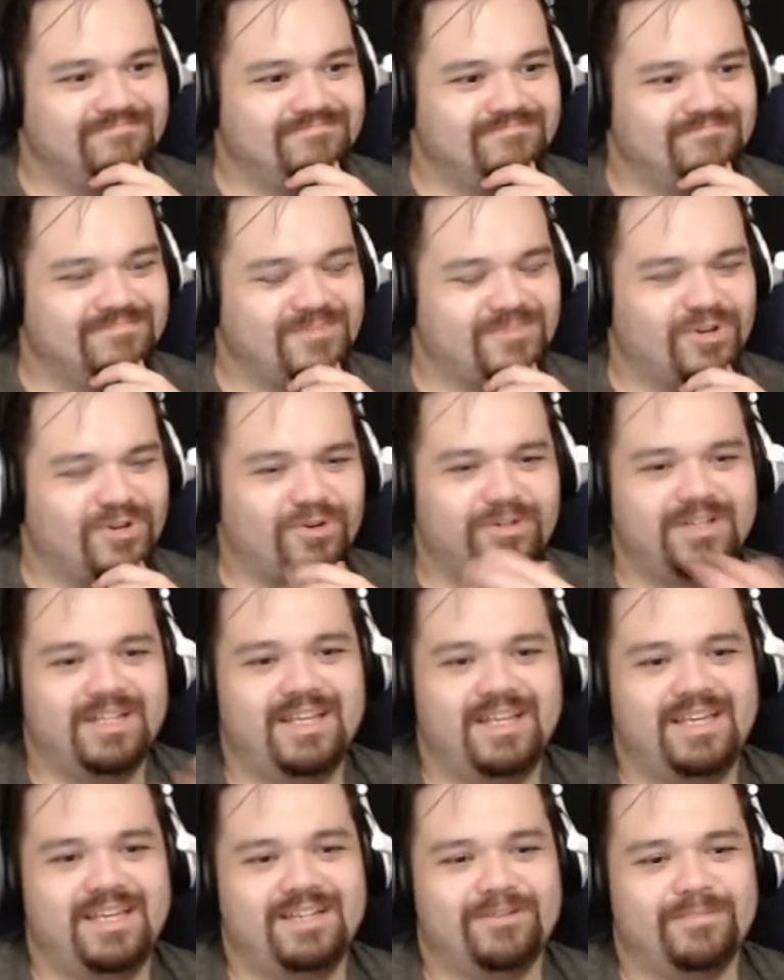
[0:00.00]
Or did
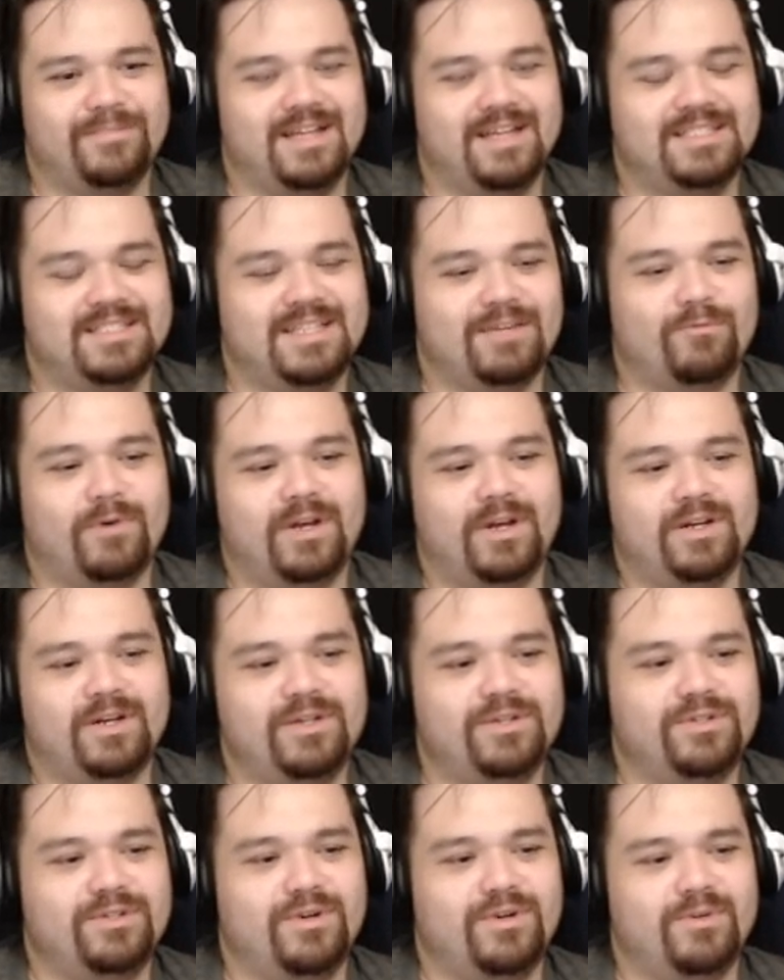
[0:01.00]
he complain? It's like, what are you
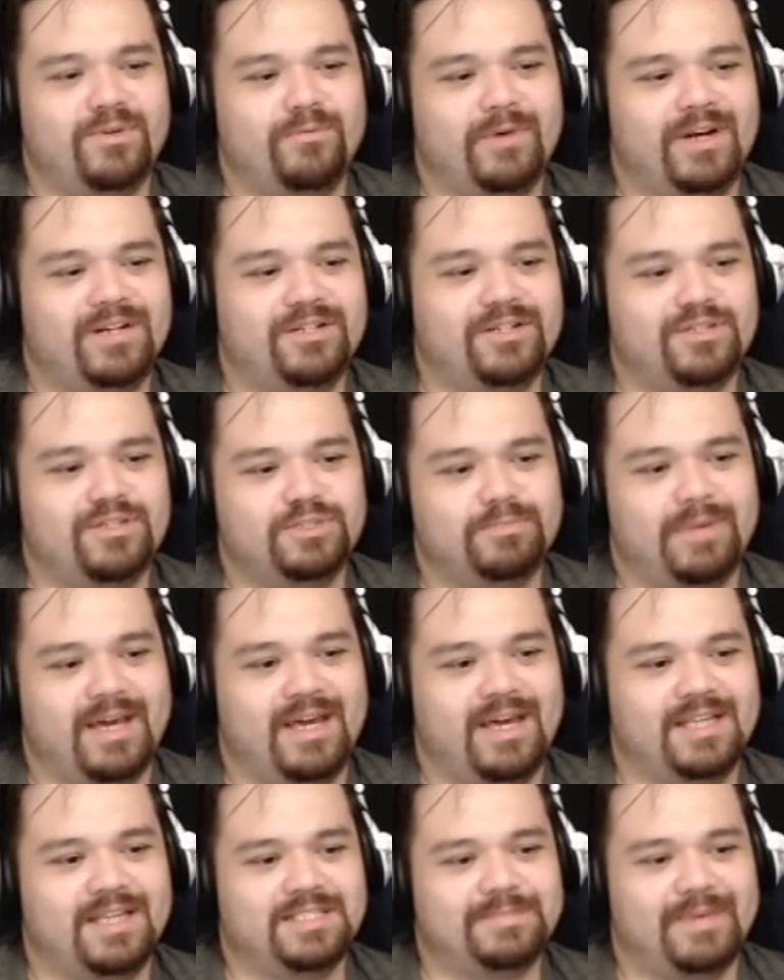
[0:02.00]
doing wearing those
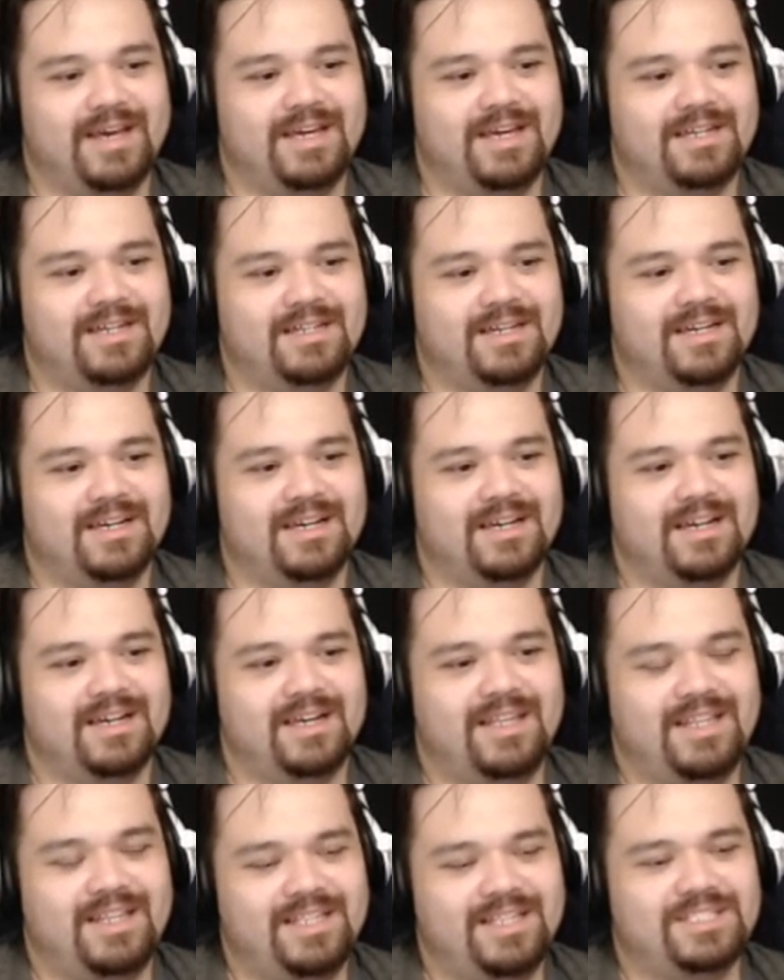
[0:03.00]
pants, man? It
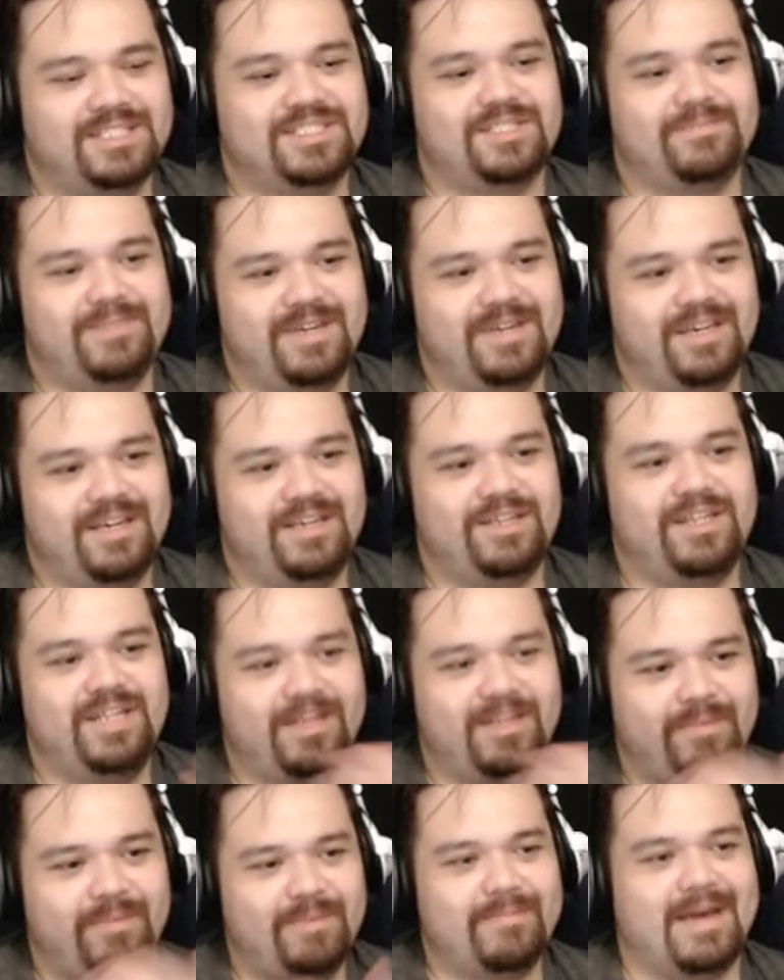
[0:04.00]
needs to be, you need to
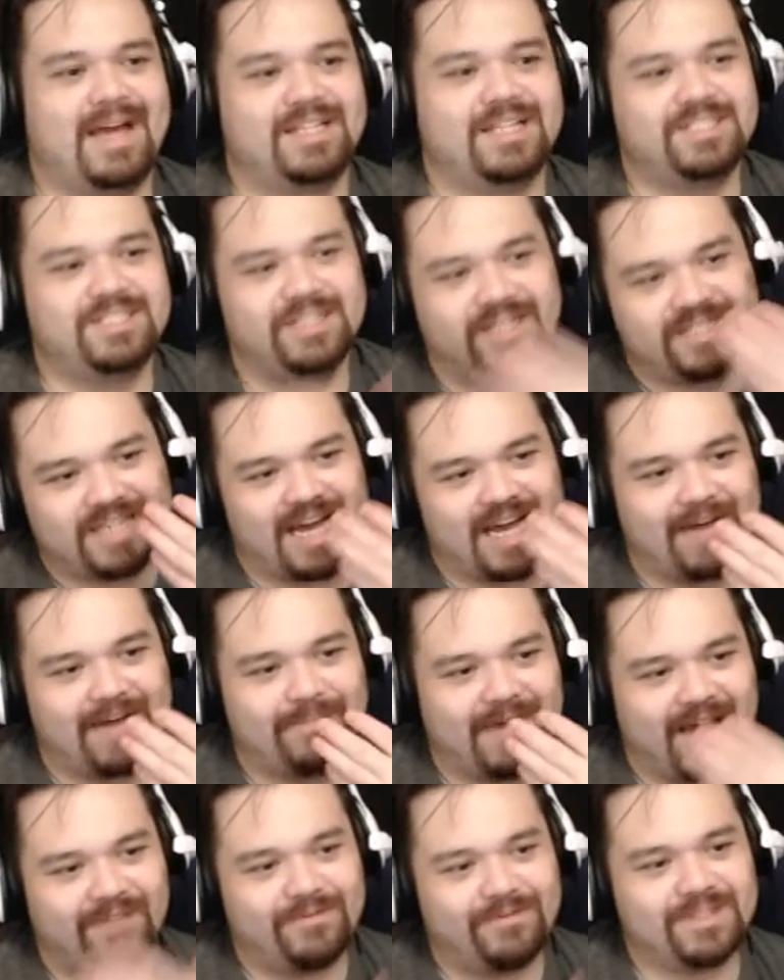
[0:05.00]
be matching the top
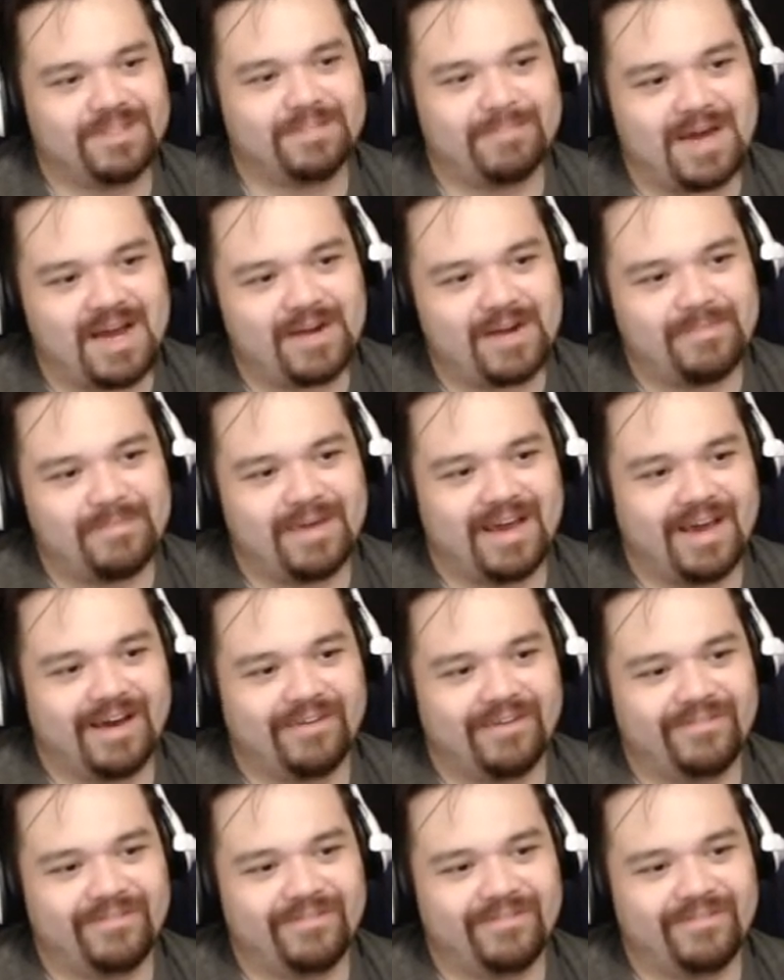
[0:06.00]
half with the bottom half.